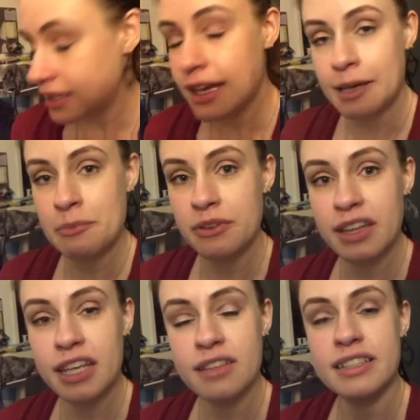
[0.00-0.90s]
I'm really
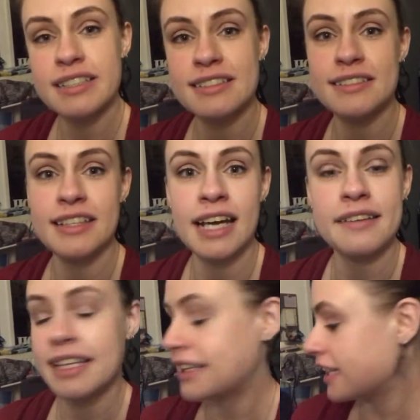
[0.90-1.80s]
curious to see how
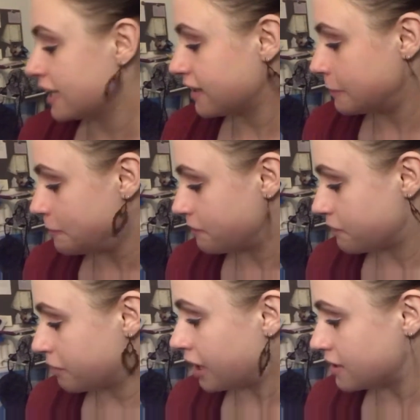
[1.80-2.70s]
they like it.
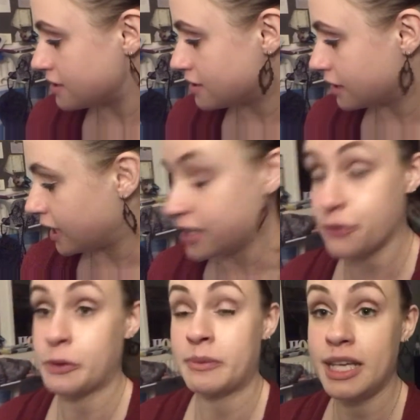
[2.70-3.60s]
But as
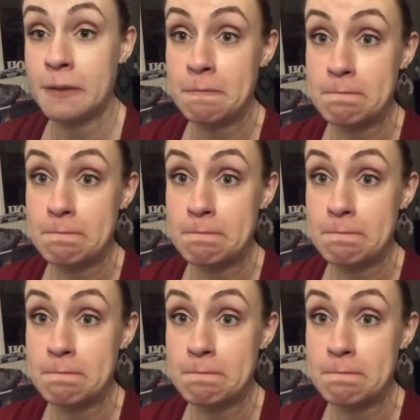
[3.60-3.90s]
for me,